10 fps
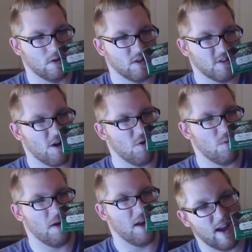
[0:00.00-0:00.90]
So,
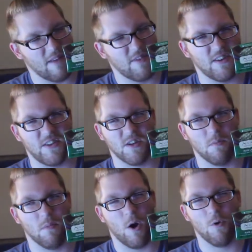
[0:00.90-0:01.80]
I tasted
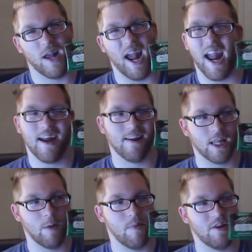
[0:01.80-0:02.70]
some okay
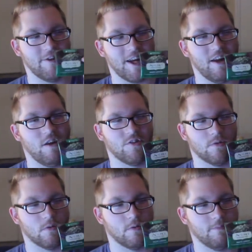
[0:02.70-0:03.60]
lemon teas,
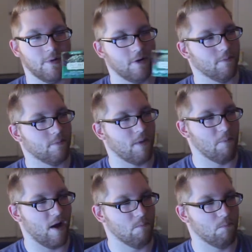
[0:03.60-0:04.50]
but I'm
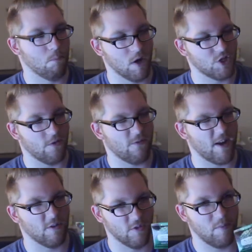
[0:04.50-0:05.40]
not much of a fan
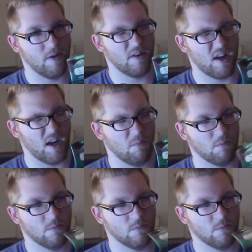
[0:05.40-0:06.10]
of lemon tea,